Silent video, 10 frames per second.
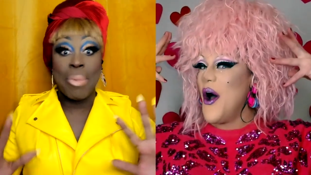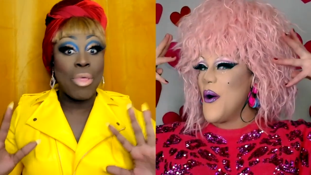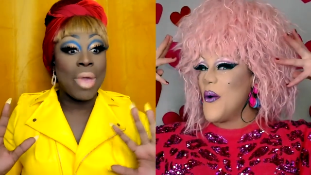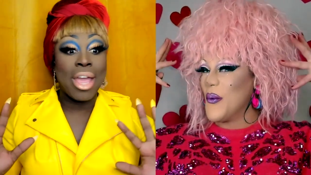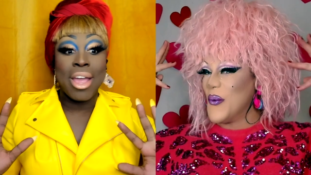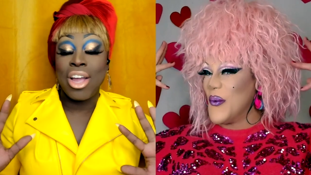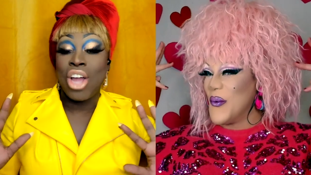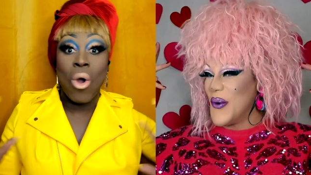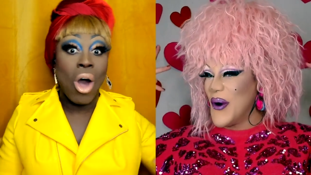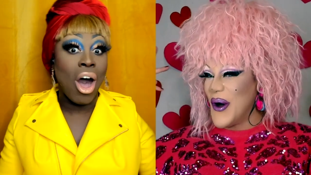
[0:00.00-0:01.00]
Speaker 1: by the way,
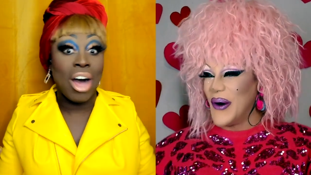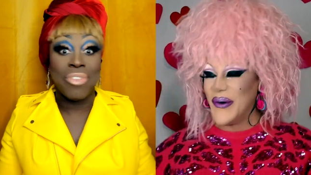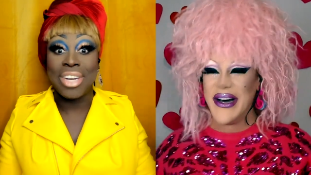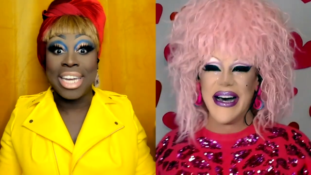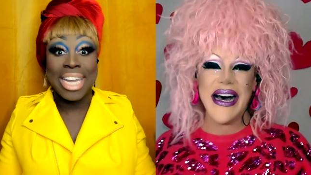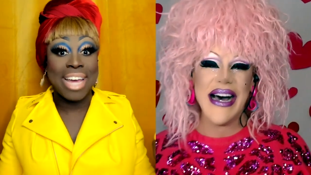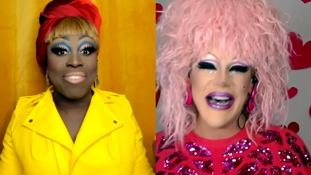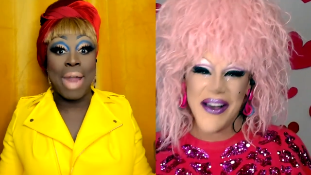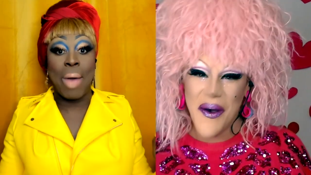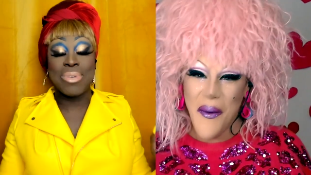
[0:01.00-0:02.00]
go off,
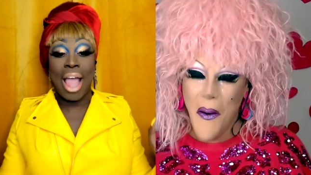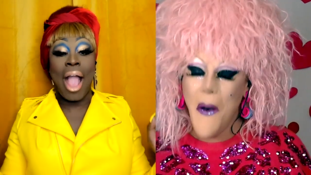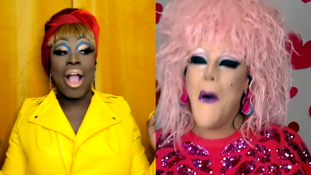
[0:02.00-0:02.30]
live. But I was like,